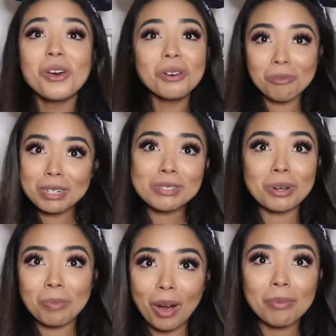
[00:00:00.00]
Like what is
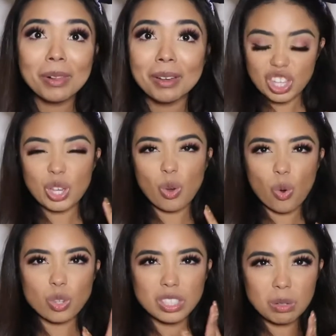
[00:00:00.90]
your problem? The
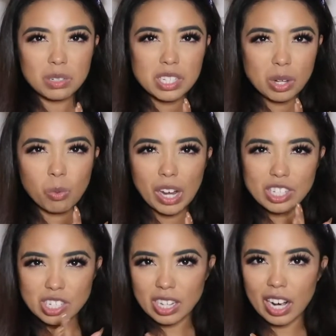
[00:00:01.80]
only reason why
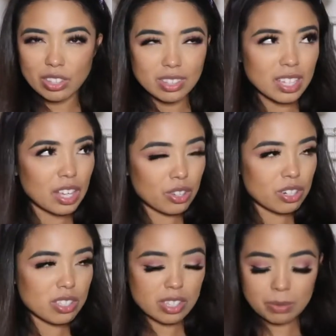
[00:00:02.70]
she's higher than the
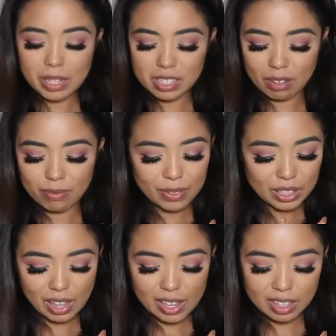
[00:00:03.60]
others is because I feel
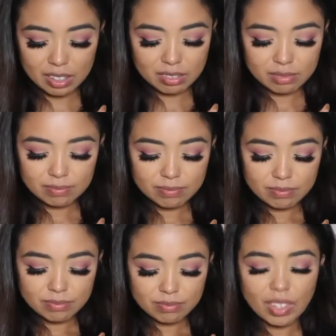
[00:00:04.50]
like
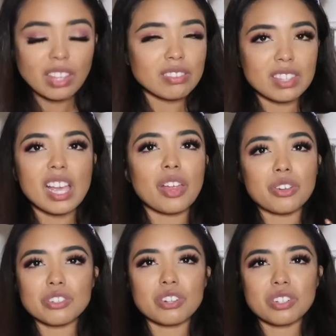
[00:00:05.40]
the
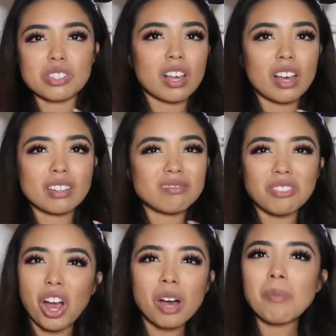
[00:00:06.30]
others are just
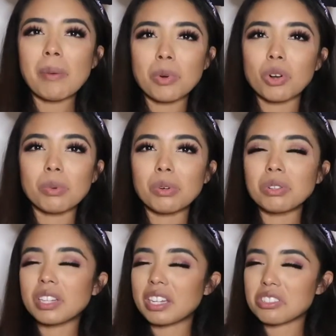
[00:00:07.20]
not
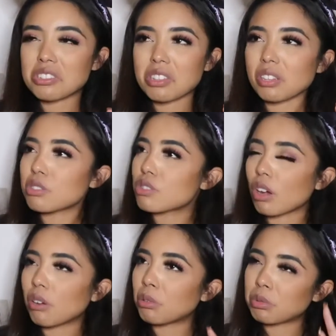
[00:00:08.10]
memorable and just like
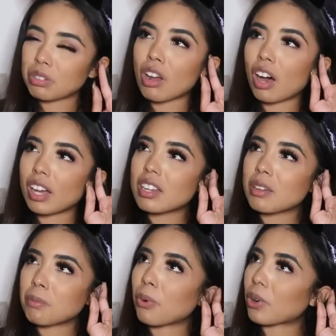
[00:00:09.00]
so not
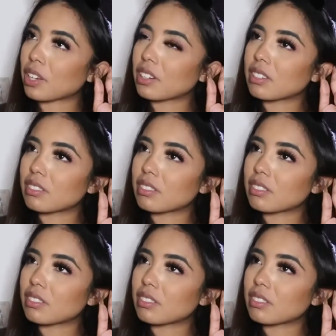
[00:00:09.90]
important